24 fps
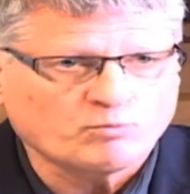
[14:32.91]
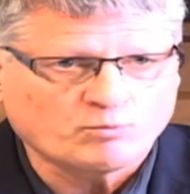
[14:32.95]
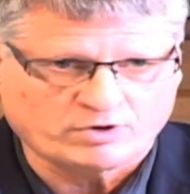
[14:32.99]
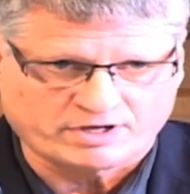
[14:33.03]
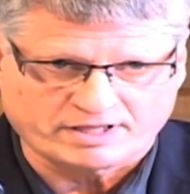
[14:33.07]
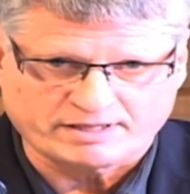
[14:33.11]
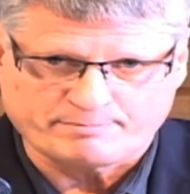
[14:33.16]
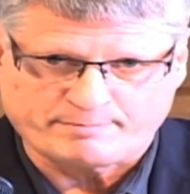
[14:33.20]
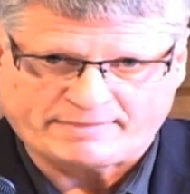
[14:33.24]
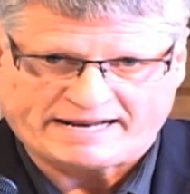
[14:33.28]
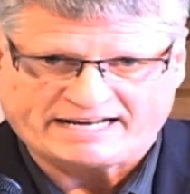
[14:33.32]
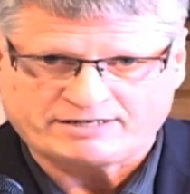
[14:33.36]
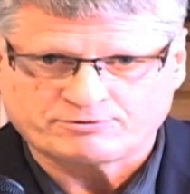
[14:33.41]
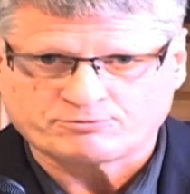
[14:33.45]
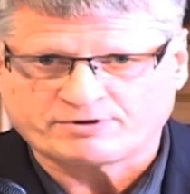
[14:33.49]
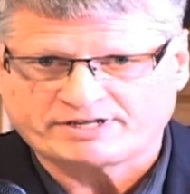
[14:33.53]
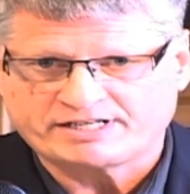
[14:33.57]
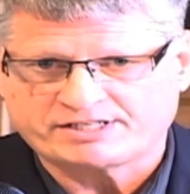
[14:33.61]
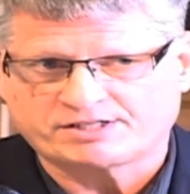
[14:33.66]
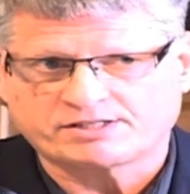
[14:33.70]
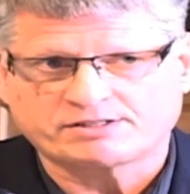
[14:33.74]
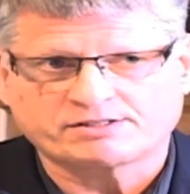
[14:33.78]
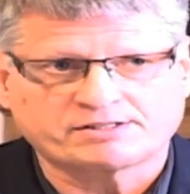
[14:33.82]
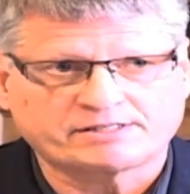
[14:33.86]
One of the main
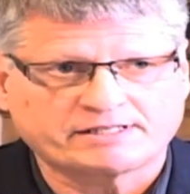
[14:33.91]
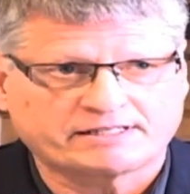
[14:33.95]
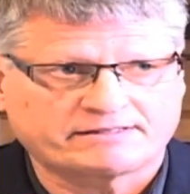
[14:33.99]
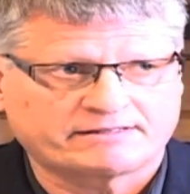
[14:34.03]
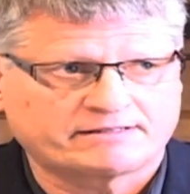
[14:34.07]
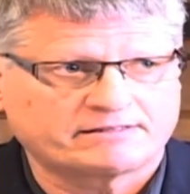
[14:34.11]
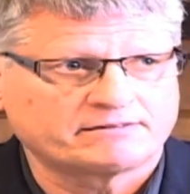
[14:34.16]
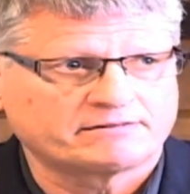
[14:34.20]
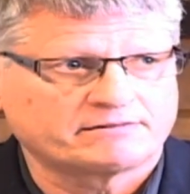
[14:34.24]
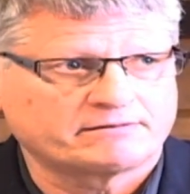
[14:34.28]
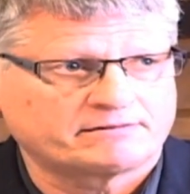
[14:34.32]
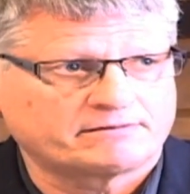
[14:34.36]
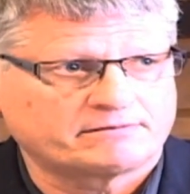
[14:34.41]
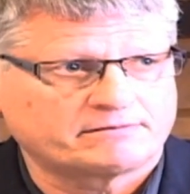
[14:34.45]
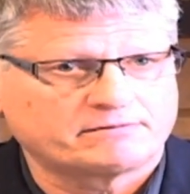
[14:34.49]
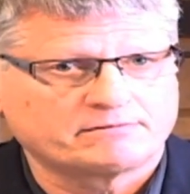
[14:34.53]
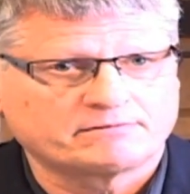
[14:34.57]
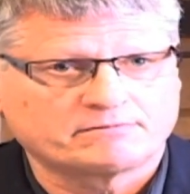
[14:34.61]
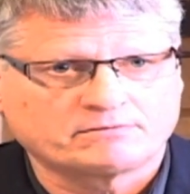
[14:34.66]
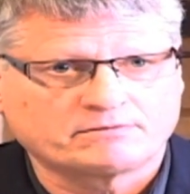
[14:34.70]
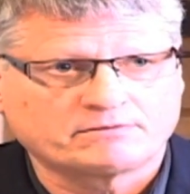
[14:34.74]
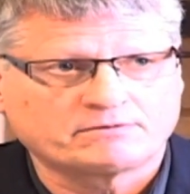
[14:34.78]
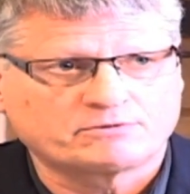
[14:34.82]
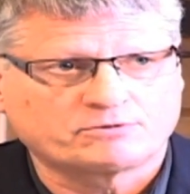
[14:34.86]
reasons that
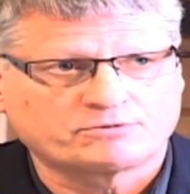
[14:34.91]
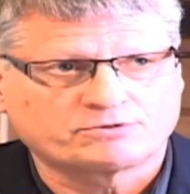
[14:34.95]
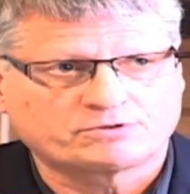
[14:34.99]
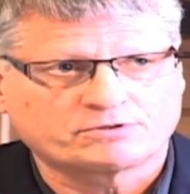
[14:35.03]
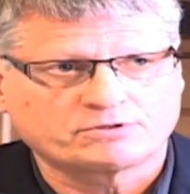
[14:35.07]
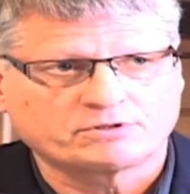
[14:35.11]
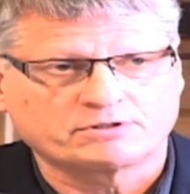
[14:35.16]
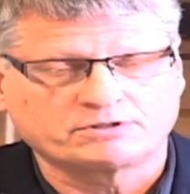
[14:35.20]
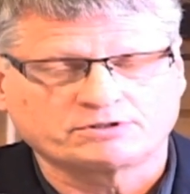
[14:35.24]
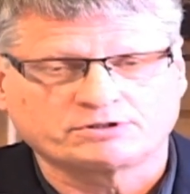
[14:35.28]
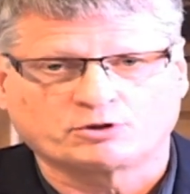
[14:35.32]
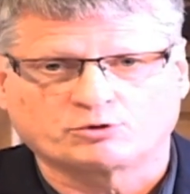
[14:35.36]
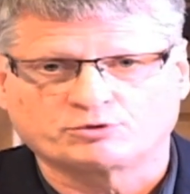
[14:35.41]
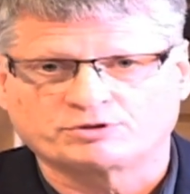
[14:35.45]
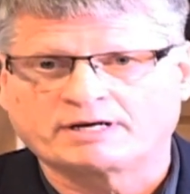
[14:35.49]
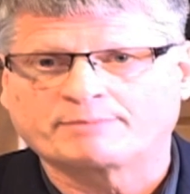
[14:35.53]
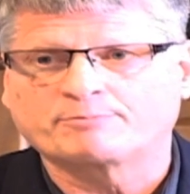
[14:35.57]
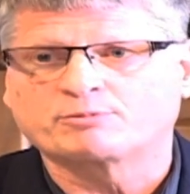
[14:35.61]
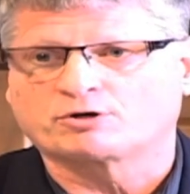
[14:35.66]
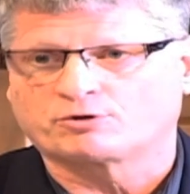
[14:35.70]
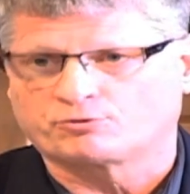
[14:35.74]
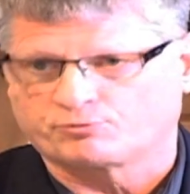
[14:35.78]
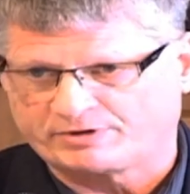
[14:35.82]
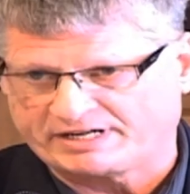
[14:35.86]
There's a
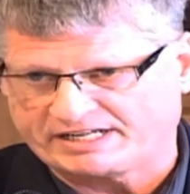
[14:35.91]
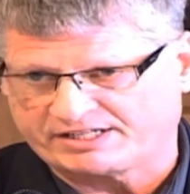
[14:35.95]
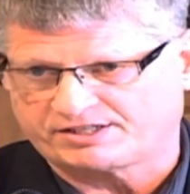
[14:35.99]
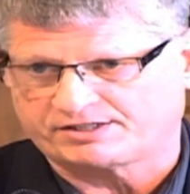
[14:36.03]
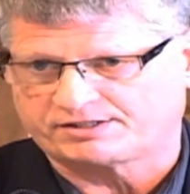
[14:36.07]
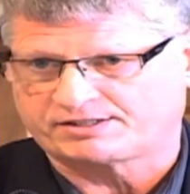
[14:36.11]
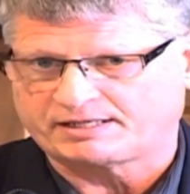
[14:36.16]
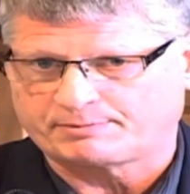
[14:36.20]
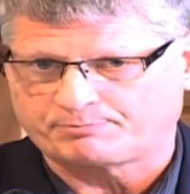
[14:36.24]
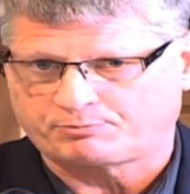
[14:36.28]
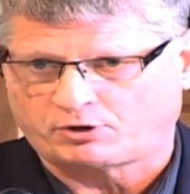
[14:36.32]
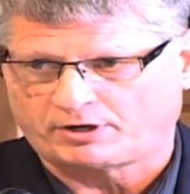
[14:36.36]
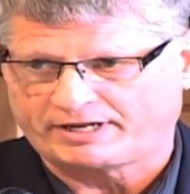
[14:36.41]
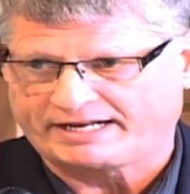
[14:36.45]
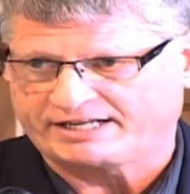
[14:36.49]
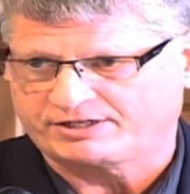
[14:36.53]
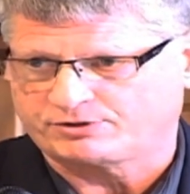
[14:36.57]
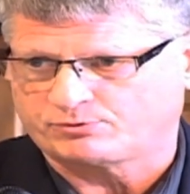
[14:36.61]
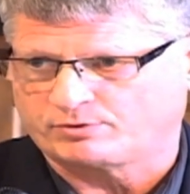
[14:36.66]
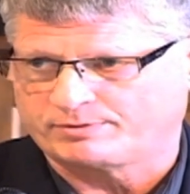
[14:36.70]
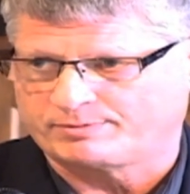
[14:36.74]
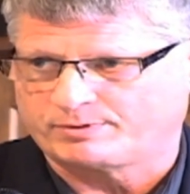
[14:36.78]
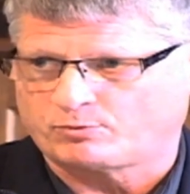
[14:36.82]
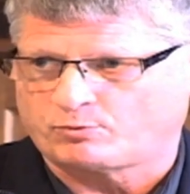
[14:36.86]
number of reasons that play
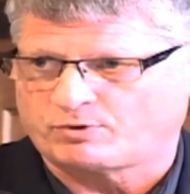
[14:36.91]
into it,